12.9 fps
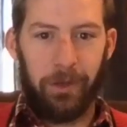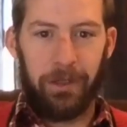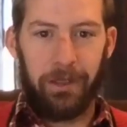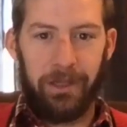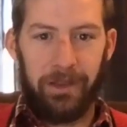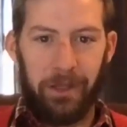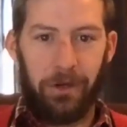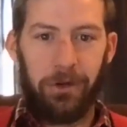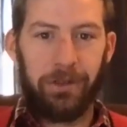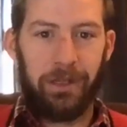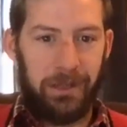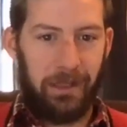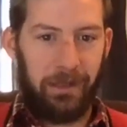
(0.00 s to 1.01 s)
really the
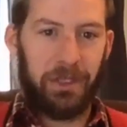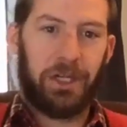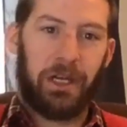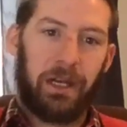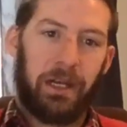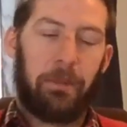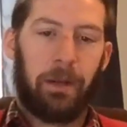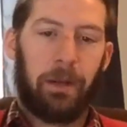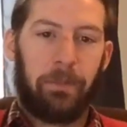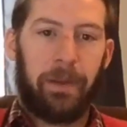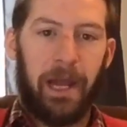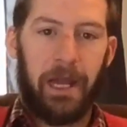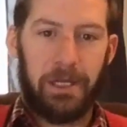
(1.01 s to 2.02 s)
only thing that should end up in a
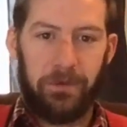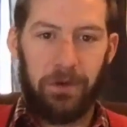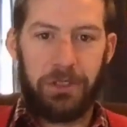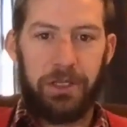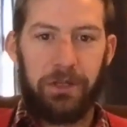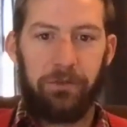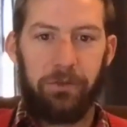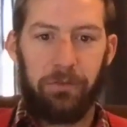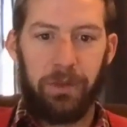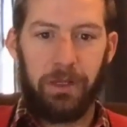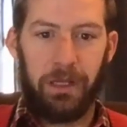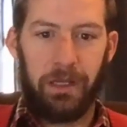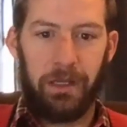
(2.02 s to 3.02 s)
patch version would
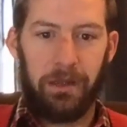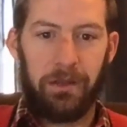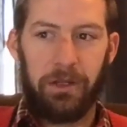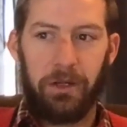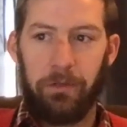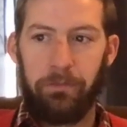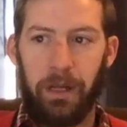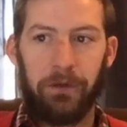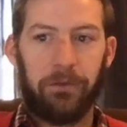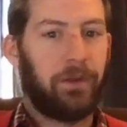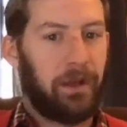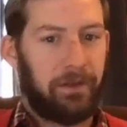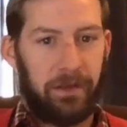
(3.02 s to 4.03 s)
be, bug
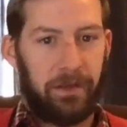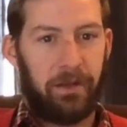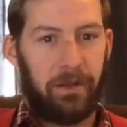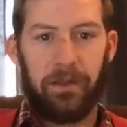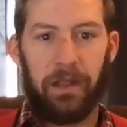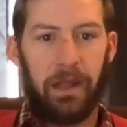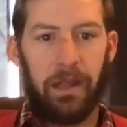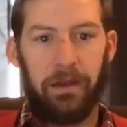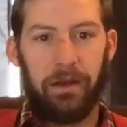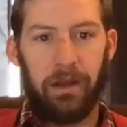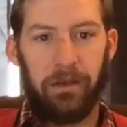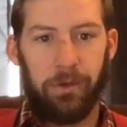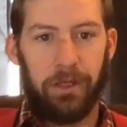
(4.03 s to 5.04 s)
fixes
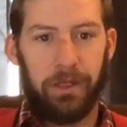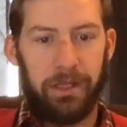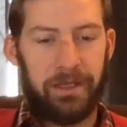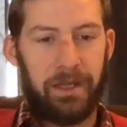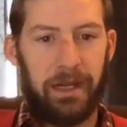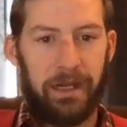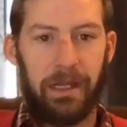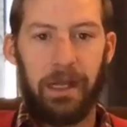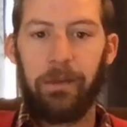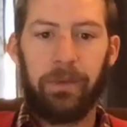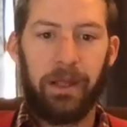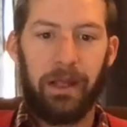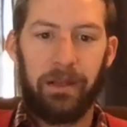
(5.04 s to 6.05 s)
and really tiny
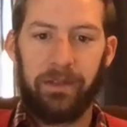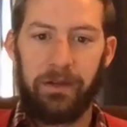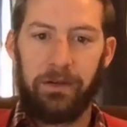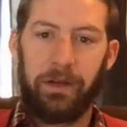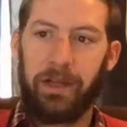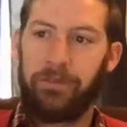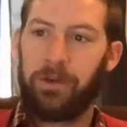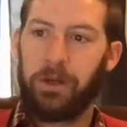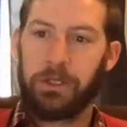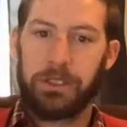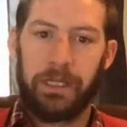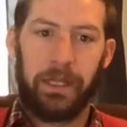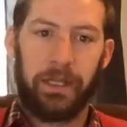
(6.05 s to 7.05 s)
updates that don't add
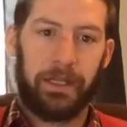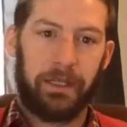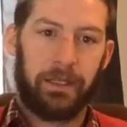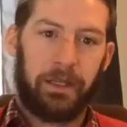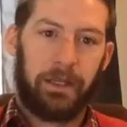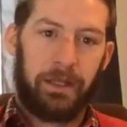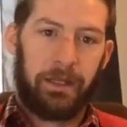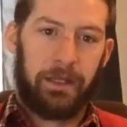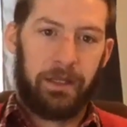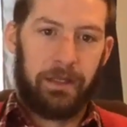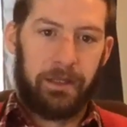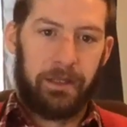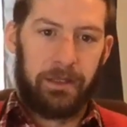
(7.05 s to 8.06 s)
functionality.
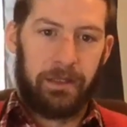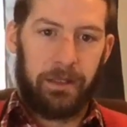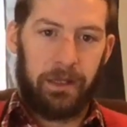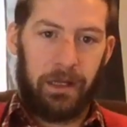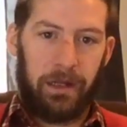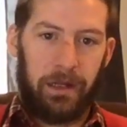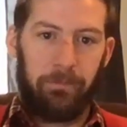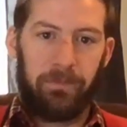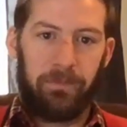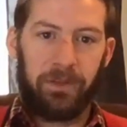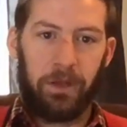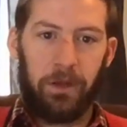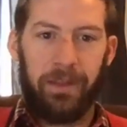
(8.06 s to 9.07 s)

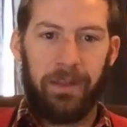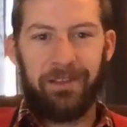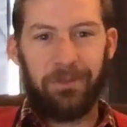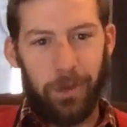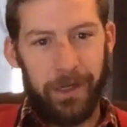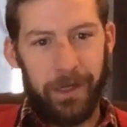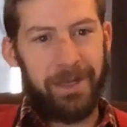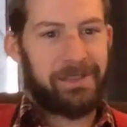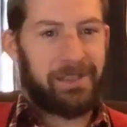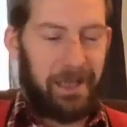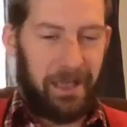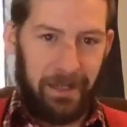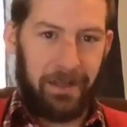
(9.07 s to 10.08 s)
So that's why I
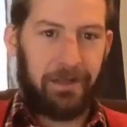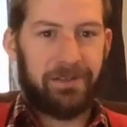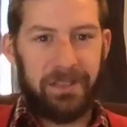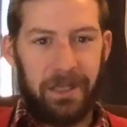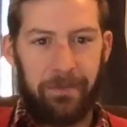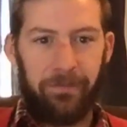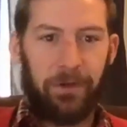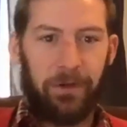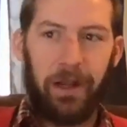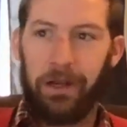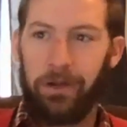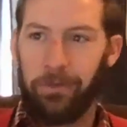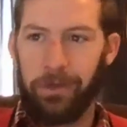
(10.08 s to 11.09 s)
say Semver.
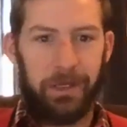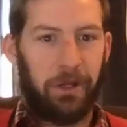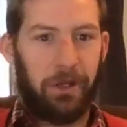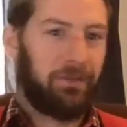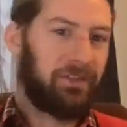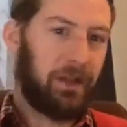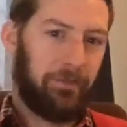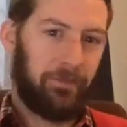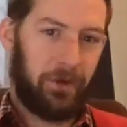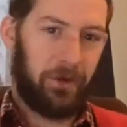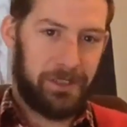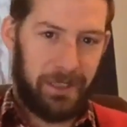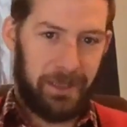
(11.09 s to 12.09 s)
I don't really know if
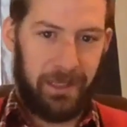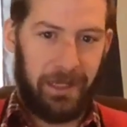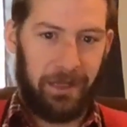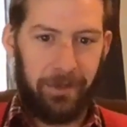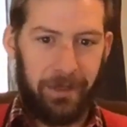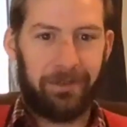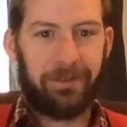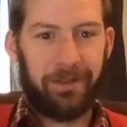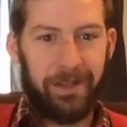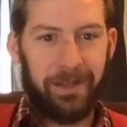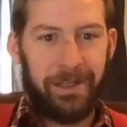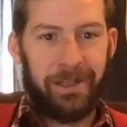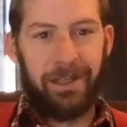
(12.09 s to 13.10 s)
Semver is a thing, but
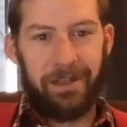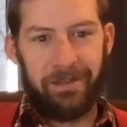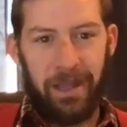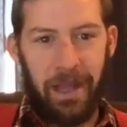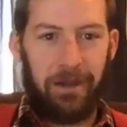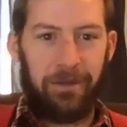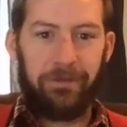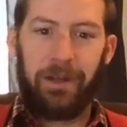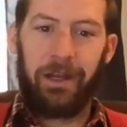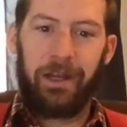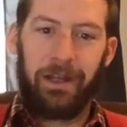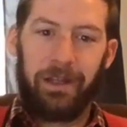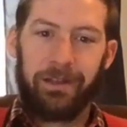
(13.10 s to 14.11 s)
it's kind
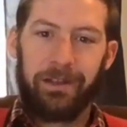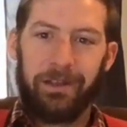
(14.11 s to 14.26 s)
of